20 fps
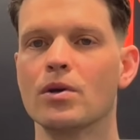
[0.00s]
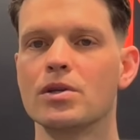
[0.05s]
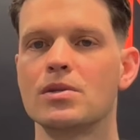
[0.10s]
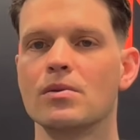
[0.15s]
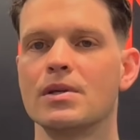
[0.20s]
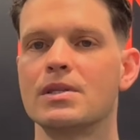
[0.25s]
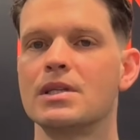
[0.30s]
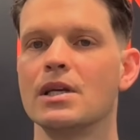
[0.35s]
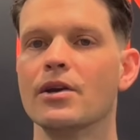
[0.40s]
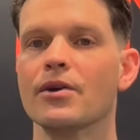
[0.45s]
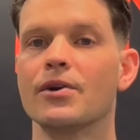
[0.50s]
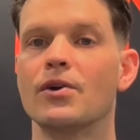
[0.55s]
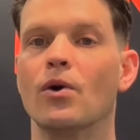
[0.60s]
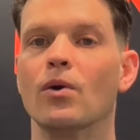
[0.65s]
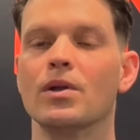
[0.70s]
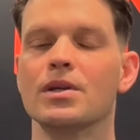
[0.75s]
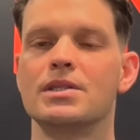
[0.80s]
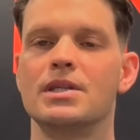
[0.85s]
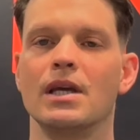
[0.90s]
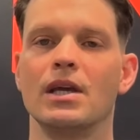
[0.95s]
So let's say your
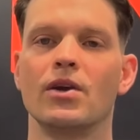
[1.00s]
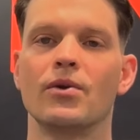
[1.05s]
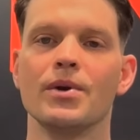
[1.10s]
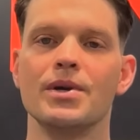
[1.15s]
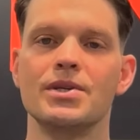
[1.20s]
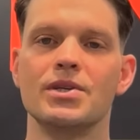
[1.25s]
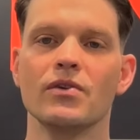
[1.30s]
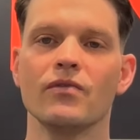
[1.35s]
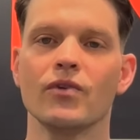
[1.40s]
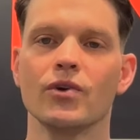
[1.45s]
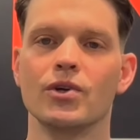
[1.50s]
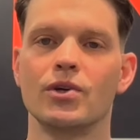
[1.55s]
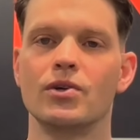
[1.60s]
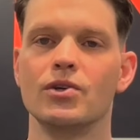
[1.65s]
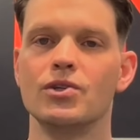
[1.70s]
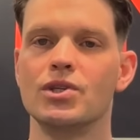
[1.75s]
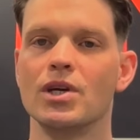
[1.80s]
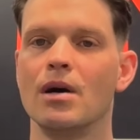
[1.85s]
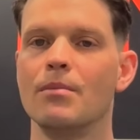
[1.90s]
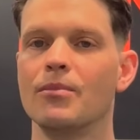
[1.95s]
goal is to increase your vertical
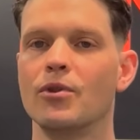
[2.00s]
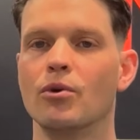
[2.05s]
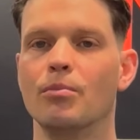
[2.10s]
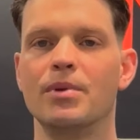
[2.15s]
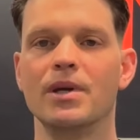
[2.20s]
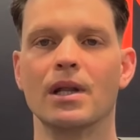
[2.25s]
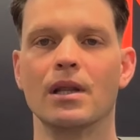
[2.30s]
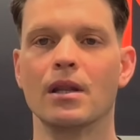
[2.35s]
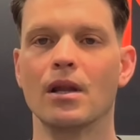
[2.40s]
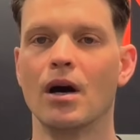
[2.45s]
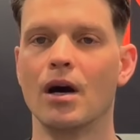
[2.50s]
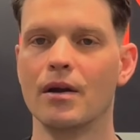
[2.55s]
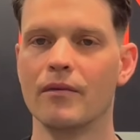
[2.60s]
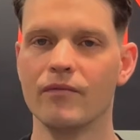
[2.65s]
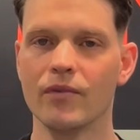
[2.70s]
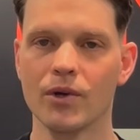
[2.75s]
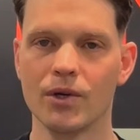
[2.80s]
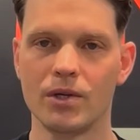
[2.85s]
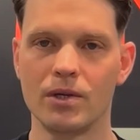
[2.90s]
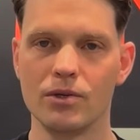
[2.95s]
jump. There'll be a lot of
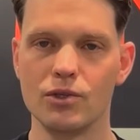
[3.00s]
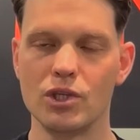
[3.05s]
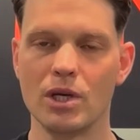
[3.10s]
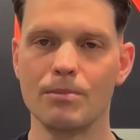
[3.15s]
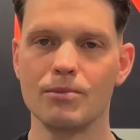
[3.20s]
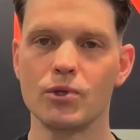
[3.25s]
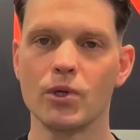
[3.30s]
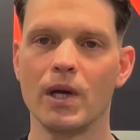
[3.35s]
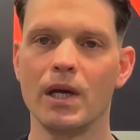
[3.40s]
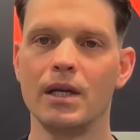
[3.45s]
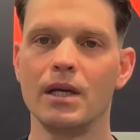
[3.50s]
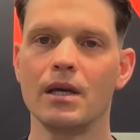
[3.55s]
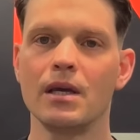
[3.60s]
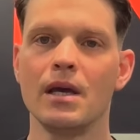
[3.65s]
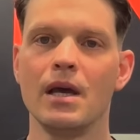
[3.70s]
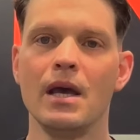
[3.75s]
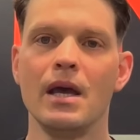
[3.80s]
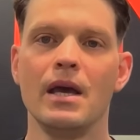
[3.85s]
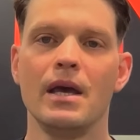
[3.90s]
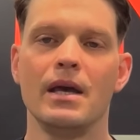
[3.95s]
vertical jump training
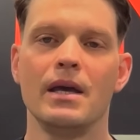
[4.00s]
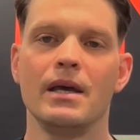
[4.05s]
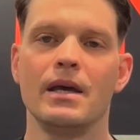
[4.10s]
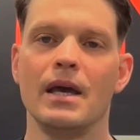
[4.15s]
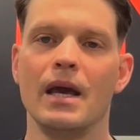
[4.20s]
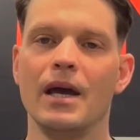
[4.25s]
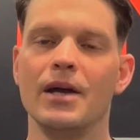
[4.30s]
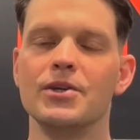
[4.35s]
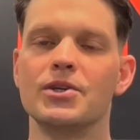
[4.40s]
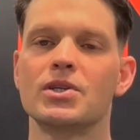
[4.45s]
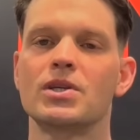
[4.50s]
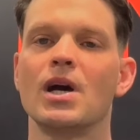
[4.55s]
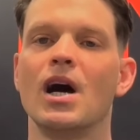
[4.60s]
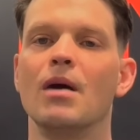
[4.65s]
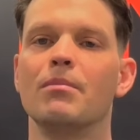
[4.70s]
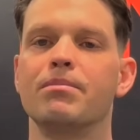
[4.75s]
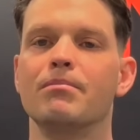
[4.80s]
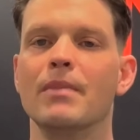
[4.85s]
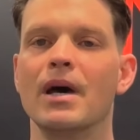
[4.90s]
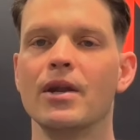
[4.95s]
and just
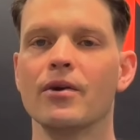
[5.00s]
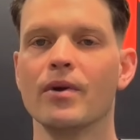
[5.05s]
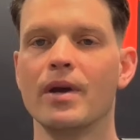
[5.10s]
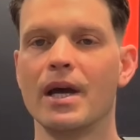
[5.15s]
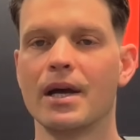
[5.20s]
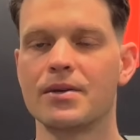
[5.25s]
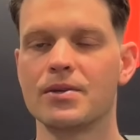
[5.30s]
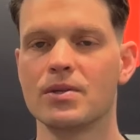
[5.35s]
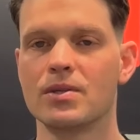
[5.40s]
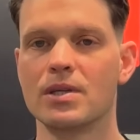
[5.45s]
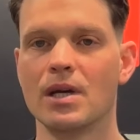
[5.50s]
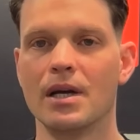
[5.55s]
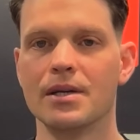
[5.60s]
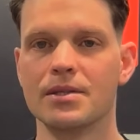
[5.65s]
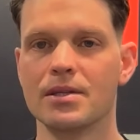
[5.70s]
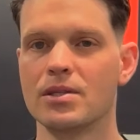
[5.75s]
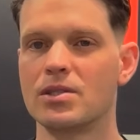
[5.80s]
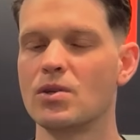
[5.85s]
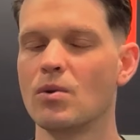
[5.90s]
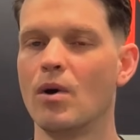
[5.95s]
complementary
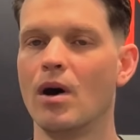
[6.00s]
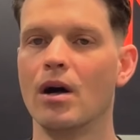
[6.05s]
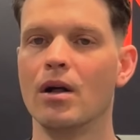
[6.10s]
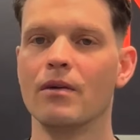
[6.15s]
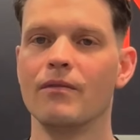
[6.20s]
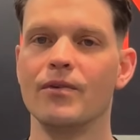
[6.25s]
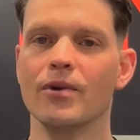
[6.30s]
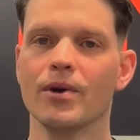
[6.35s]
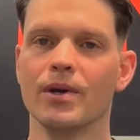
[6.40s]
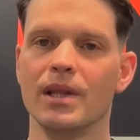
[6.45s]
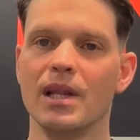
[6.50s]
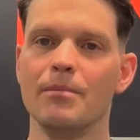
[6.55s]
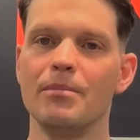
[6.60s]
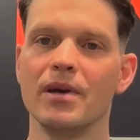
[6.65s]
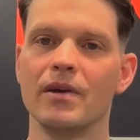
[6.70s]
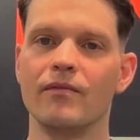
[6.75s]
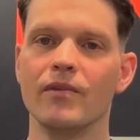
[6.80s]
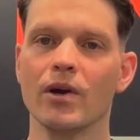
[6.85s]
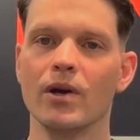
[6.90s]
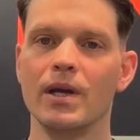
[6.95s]
exercises. So all of your
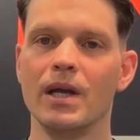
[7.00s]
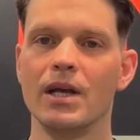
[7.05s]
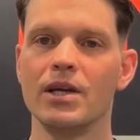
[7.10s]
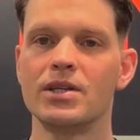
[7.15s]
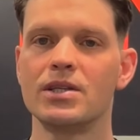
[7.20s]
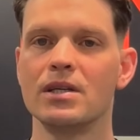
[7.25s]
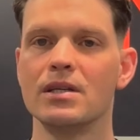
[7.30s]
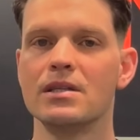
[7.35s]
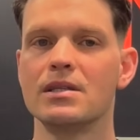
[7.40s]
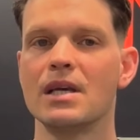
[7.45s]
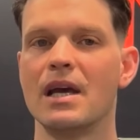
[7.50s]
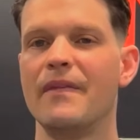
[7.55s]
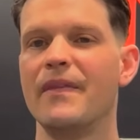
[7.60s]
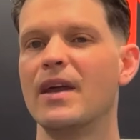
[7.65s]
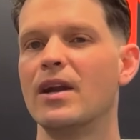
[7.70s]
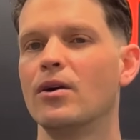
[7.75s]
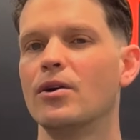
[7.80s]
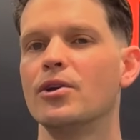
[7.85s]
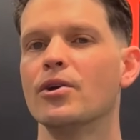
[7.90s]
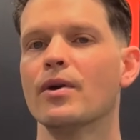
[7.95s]
Olympic variations, and then
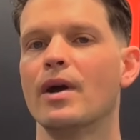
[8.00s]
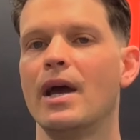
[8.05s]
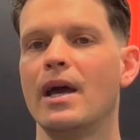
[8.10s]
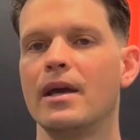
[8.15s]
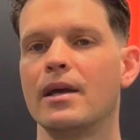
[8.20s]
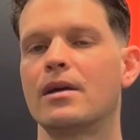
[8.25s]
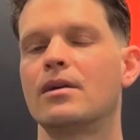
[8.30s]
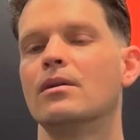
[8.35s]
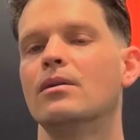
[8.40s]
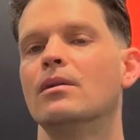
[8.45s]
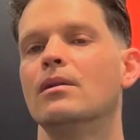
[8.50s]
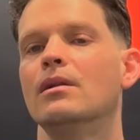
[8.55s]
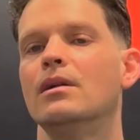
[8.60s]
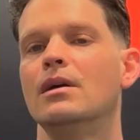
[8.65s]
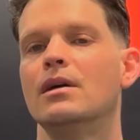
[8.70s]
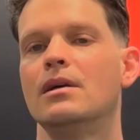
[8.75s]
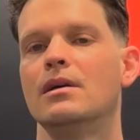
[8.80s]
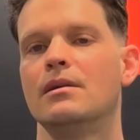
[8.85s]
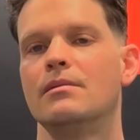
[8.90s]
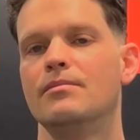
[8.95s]
all your ankle,
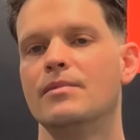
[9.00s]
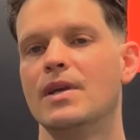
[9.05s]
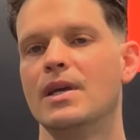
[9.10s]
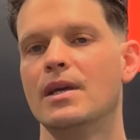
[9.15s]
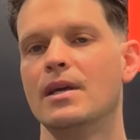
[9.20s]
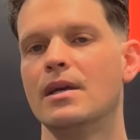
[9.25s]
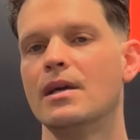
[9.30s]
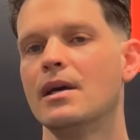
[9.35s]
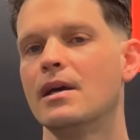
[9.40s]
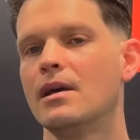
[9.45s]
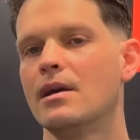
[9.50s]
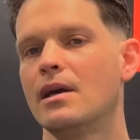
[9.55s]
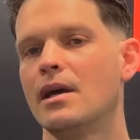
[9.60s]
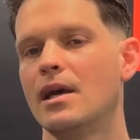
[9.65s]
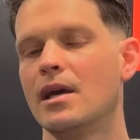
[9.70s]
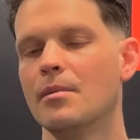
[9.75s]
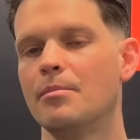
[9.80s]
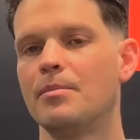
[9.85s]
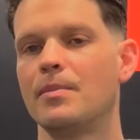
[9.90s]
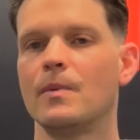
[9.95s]
knee,
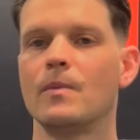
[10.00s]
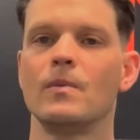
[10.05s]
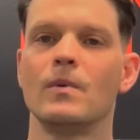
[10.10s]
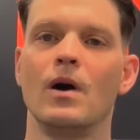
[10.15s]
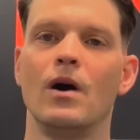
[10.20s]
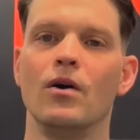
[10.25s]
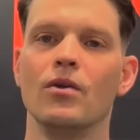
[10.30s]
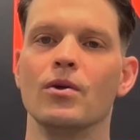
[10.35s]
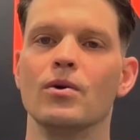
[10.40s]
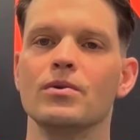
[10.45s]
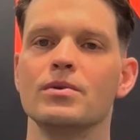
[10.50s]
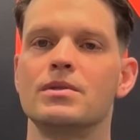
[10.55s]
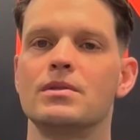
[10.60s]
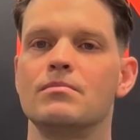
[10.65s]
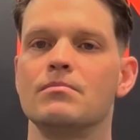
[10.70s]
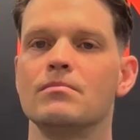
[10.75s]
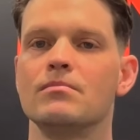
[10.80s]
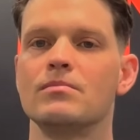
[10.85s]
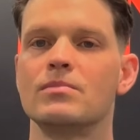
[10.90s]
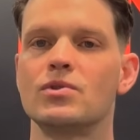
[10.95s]
hip, all those
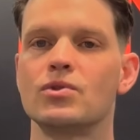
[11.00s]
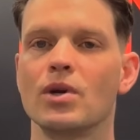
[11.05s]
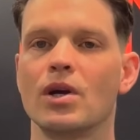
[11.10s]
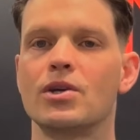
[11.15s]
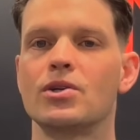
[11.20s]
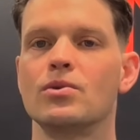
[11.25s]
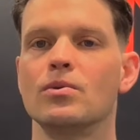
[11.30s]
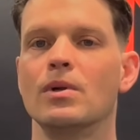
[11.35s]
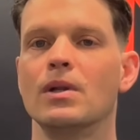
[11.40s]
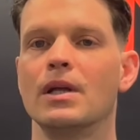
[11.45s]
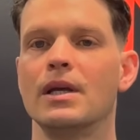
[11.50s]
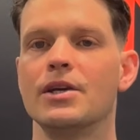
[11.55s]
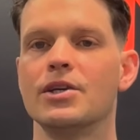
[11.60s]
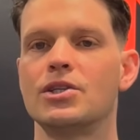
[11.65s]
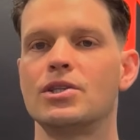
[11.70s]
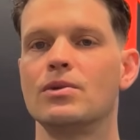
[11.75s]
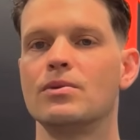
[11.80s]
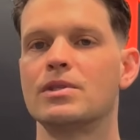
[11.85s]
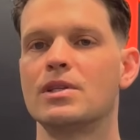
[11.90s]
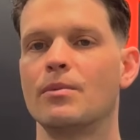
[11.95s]
structural
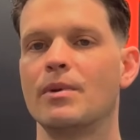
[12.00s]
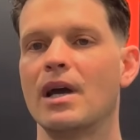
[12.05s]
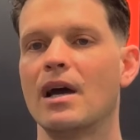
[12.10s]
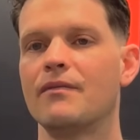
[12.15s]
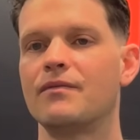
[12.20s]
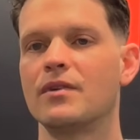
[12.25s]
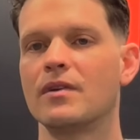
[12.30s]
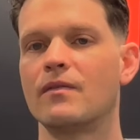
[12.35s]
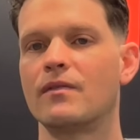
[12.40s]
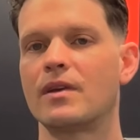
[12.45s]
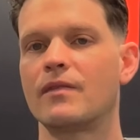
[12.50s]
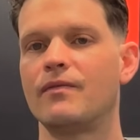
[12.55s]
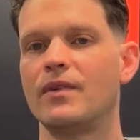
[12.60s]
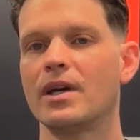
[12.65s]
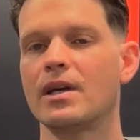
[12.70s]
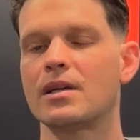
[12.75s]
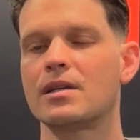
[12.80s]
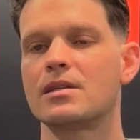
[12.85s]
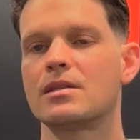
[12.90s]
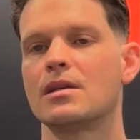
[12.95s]
issues that we have to
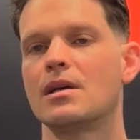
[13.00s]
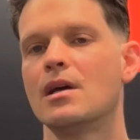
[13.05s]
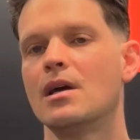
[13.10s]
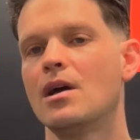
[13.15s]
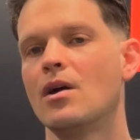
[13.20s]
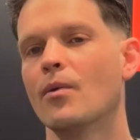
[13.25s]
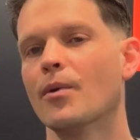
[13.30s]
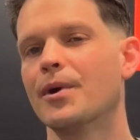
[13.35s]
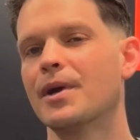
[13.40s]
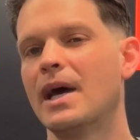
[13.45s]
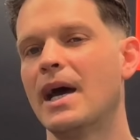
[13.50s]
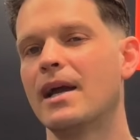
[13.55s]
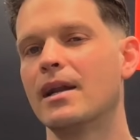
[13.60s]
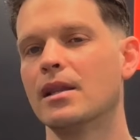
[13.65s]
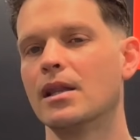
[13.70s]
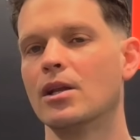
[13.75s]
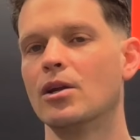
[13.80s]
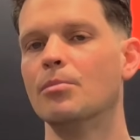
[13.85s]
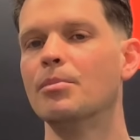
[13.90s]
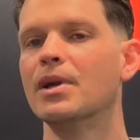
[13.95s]
fix, we're gonna add a
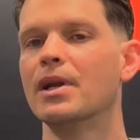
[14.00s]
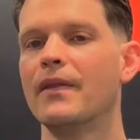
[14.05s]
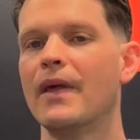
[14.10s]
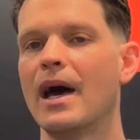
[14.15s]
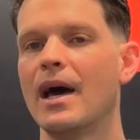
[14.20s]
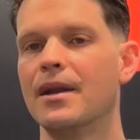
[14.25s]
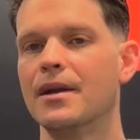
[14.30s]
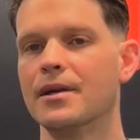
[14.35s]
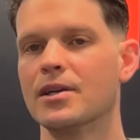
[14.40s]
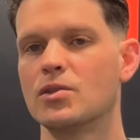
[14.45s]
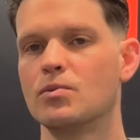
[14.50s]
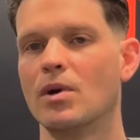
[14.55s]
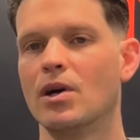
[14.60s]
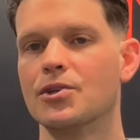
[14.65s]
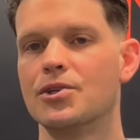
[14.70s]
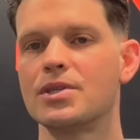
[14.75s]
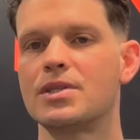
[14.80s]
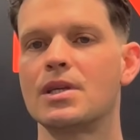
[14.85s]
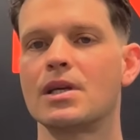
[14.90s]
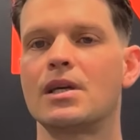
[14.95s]
little bit of that in as well,
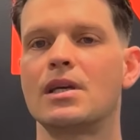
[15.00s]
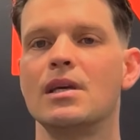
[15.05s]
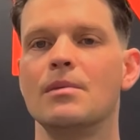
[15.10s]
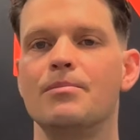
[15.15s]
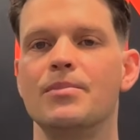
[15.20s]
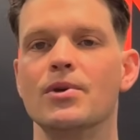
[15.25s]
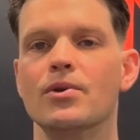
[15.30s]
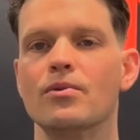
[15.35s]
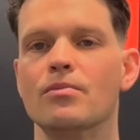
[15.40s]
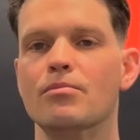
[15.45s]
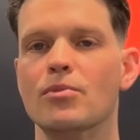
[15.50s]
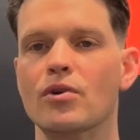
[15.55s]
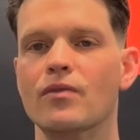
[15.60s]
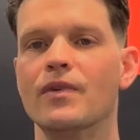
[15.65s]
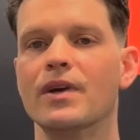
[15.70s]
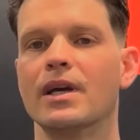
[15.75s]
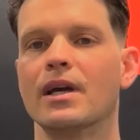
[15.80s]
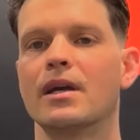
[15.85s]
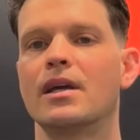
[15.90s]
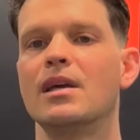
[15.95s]
just to keep you
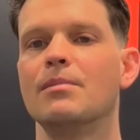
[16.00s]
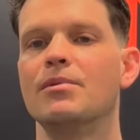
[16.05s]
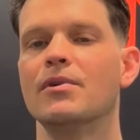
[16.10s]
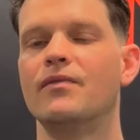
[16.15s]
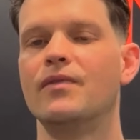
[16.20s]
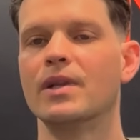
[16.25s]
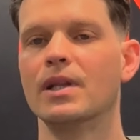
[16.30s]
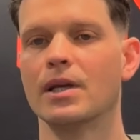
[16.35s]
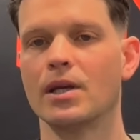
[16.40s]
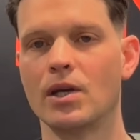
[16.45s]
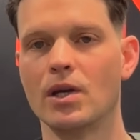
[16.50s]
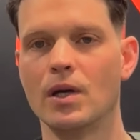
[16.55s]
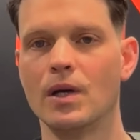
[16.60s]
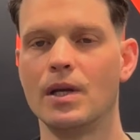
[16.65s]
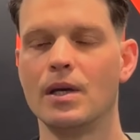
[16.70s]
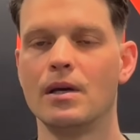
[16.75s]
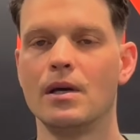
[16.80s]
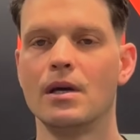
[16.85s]
moving and keep you feeling good.